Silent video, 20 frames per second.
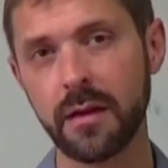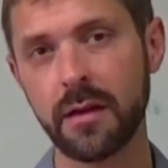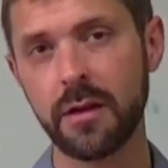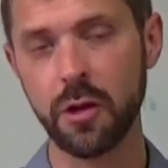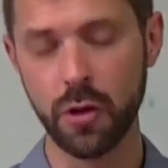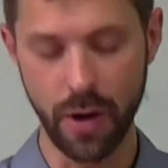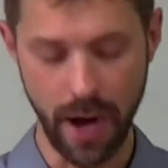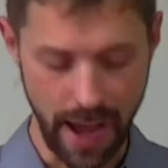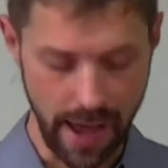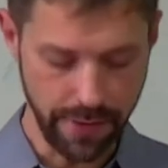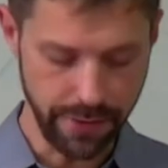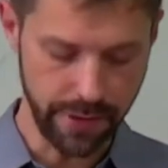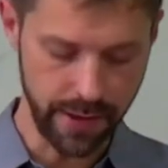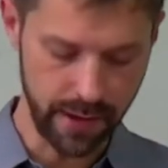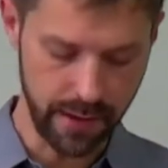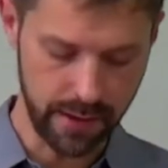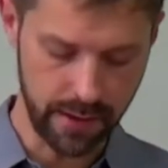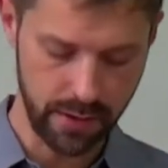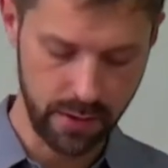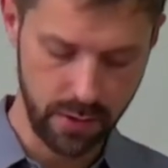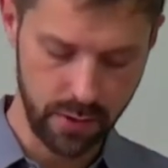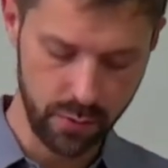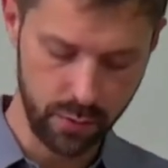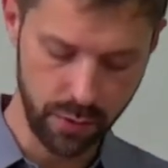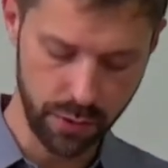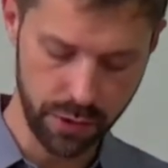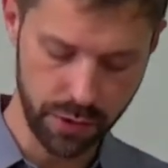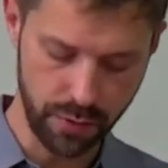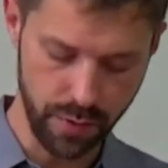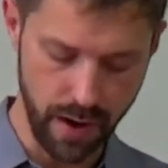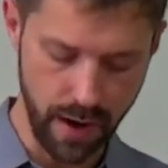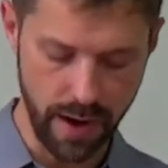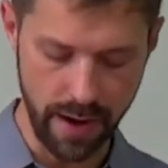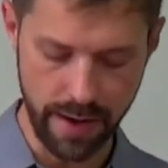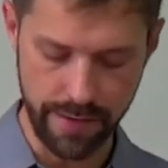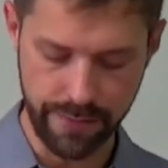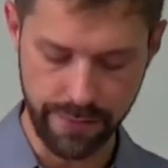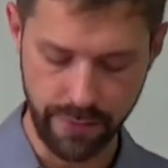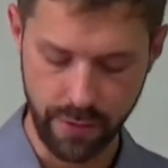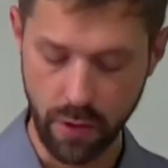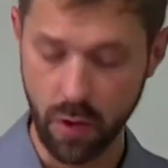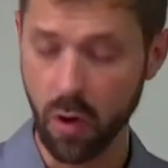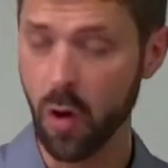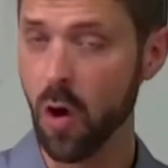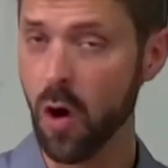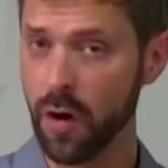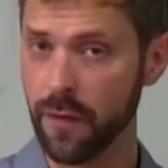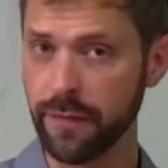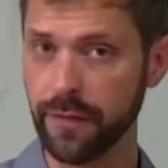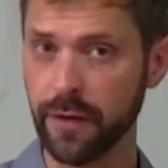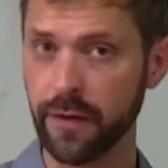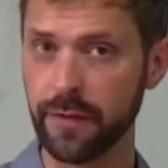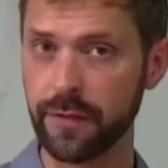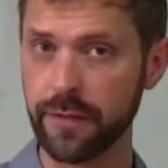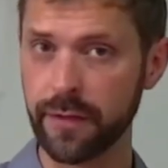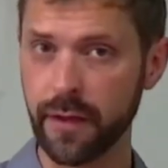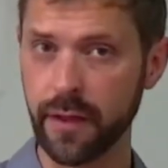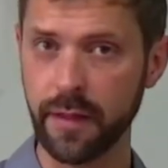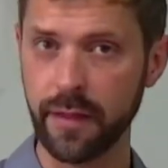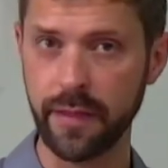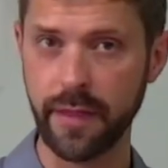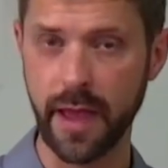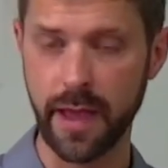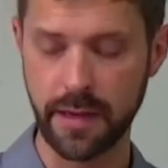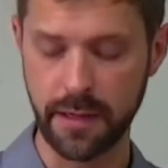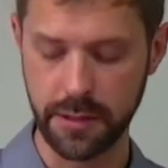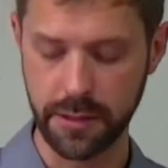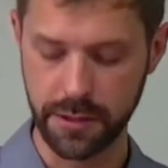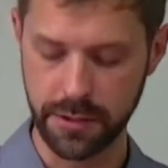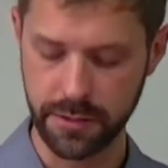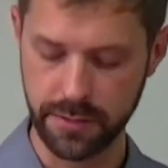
Your ethic will derive off of that issue.